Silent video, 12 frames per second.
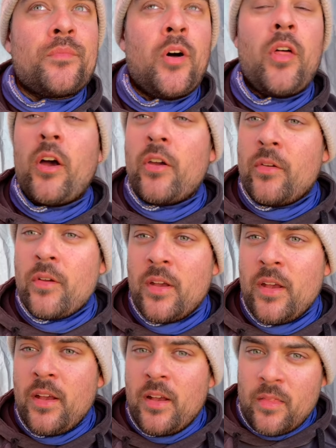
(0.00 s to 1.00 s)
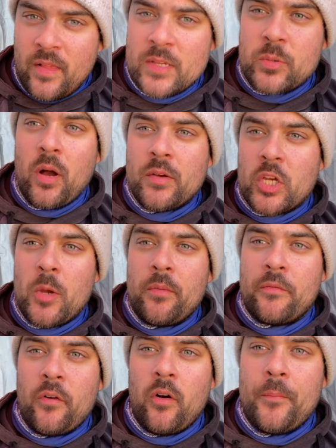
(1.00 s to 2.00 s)
Although, that's what I was
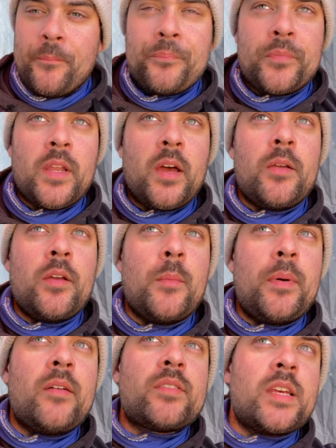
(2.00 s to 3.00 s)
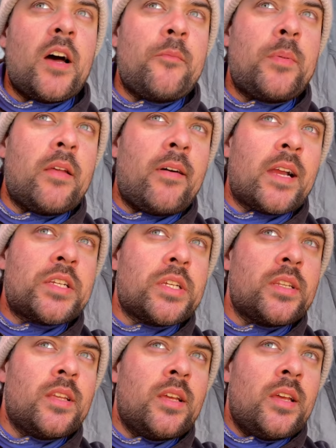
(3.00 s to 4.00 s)
hoping for, you know, a bit of surf, bit of
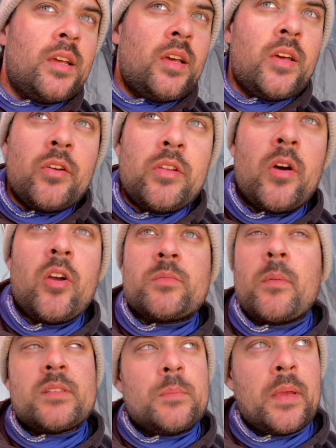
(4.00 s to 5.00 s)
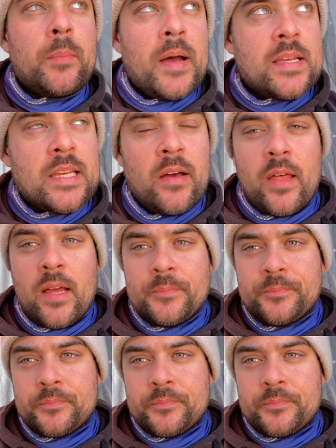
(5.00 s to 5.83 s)
action. Who knows, when there's a big bass out there.